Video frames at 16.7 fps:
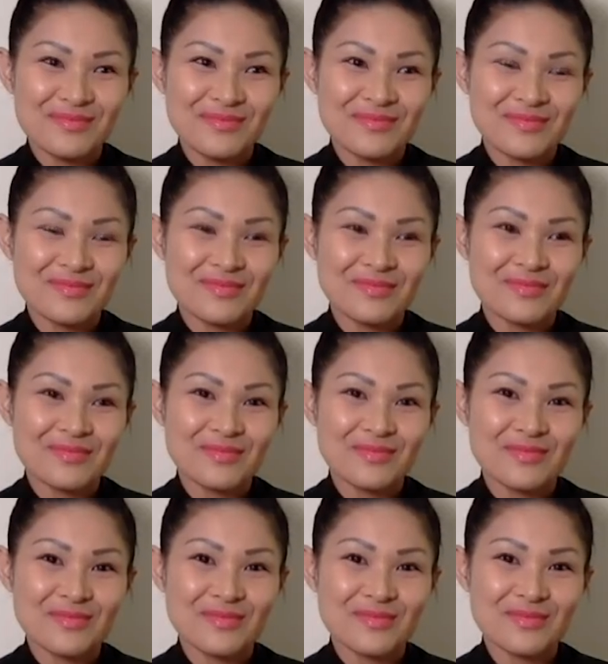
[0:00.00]

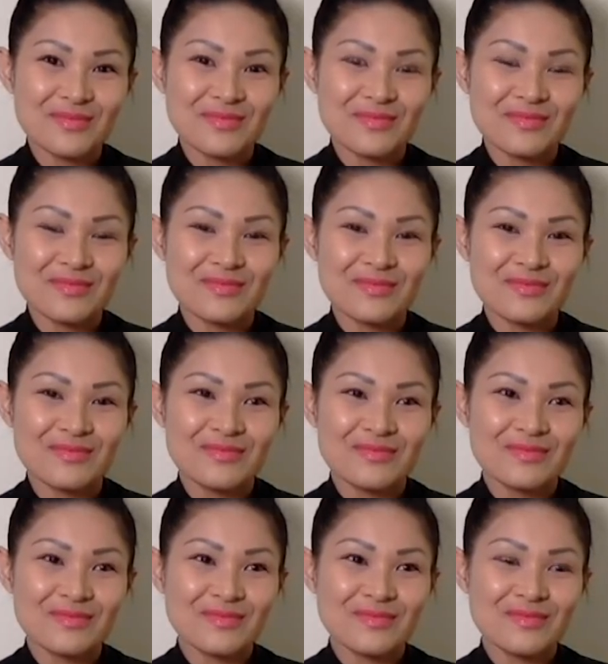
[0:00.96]

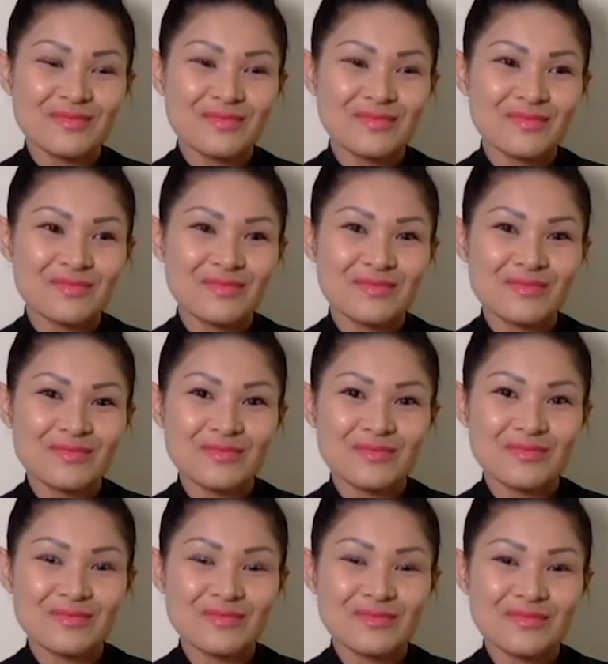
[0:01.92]

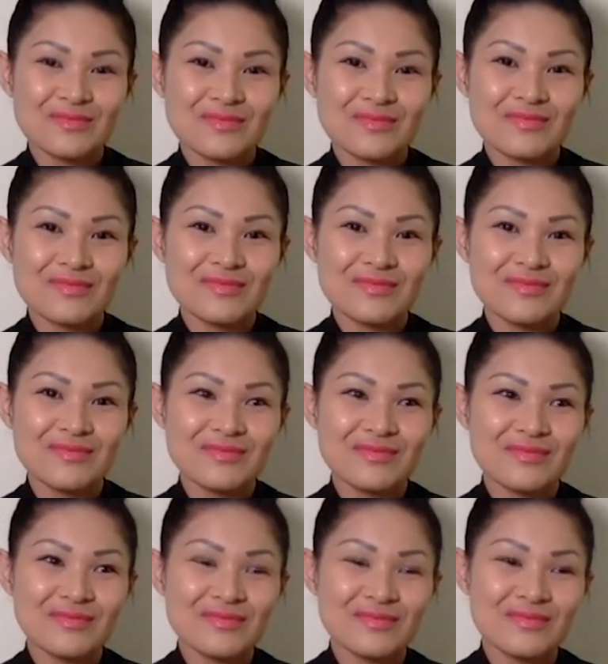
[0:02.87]

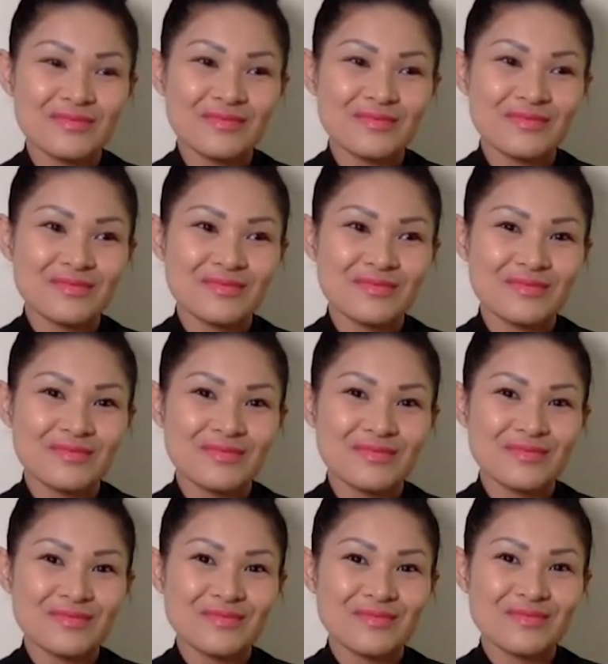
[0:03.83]

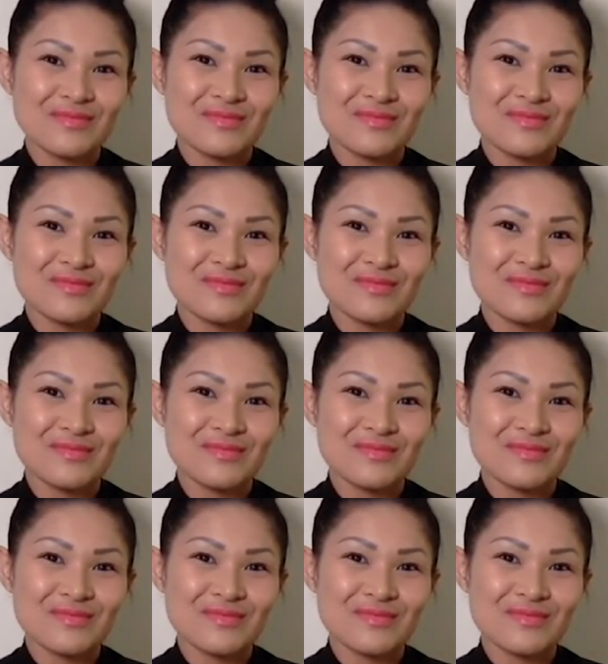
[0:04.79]
[no speech]